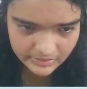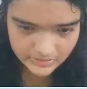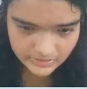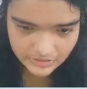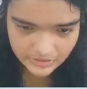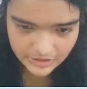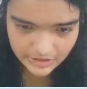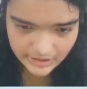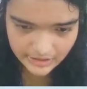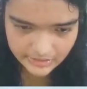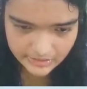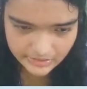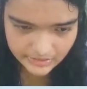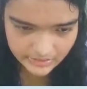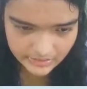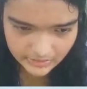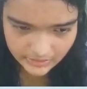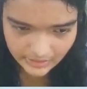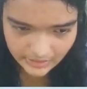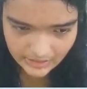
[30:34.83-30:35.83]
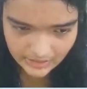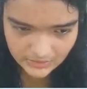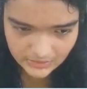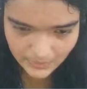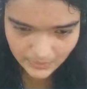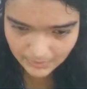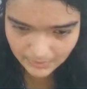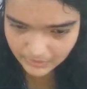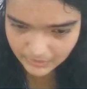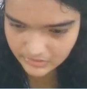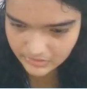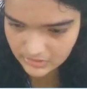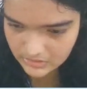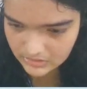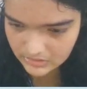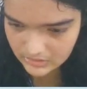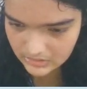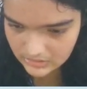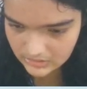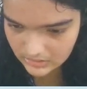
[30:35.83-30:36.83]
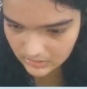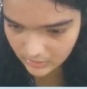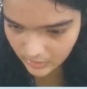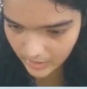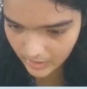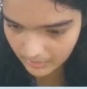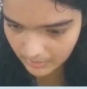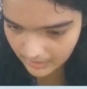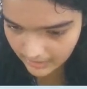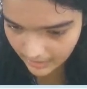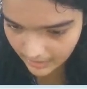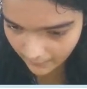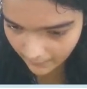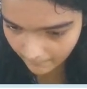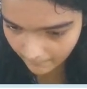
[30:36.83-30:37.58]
change this green as well because it's annoying me now.